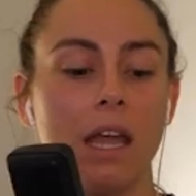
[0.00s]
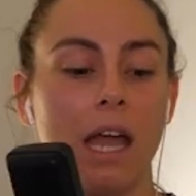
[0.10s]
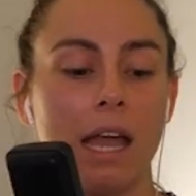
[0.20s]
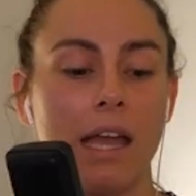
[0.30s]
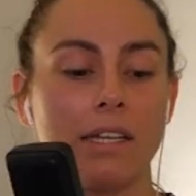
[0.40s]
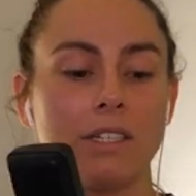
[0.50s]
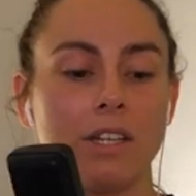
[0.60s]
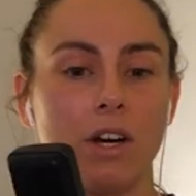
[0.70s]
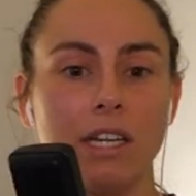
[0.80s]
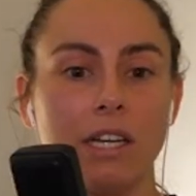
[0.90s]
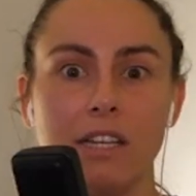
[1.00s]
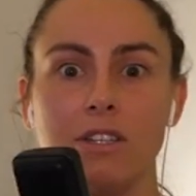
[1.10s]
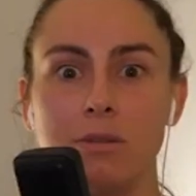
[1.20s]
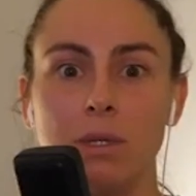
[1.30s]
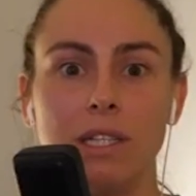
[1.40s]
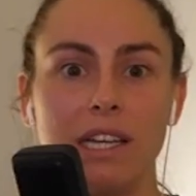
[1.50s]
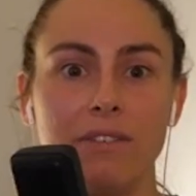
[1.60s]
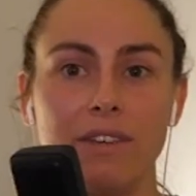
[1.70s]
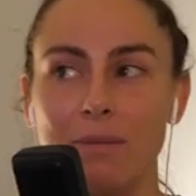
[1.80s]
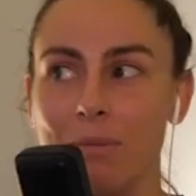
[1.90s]
And I need to
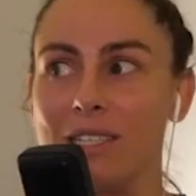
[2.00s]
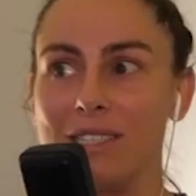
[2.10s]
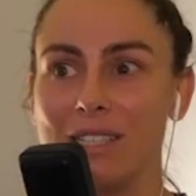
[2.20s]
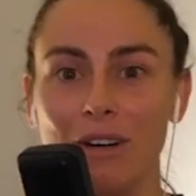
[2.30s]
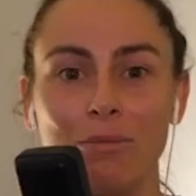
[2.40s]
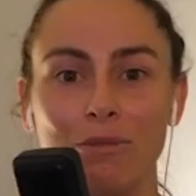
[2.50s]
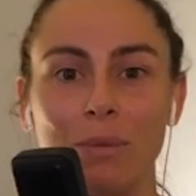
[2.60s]
believe in myself,